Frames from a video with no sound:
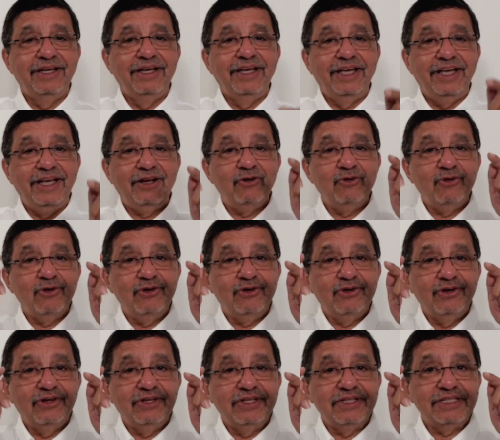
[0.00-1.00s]
he could
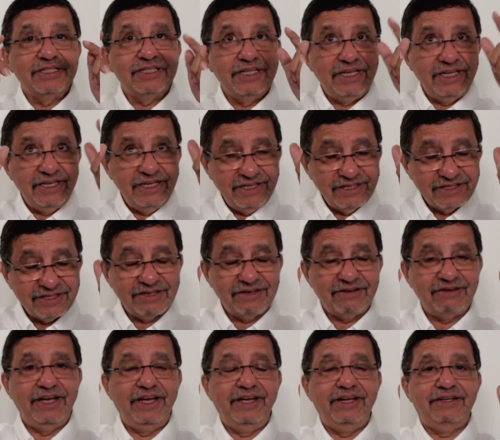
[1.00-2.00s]
see his
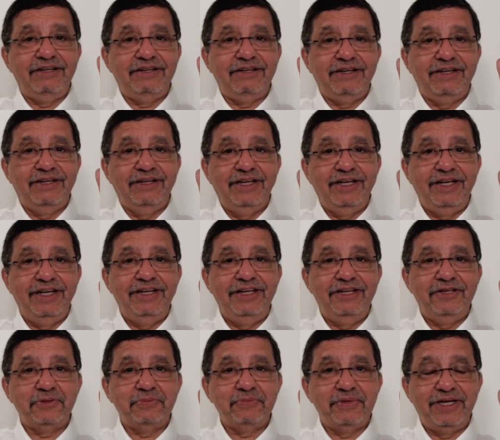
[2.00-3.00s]
Creator in
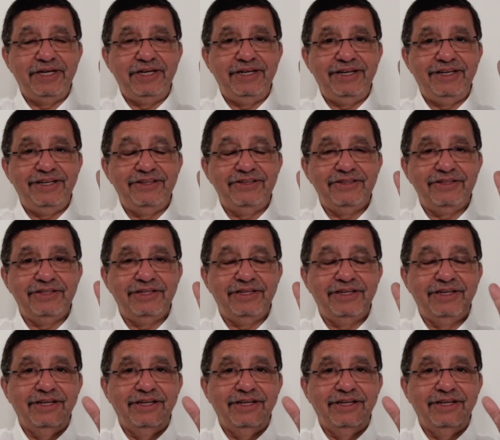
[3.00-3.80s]
his meditation.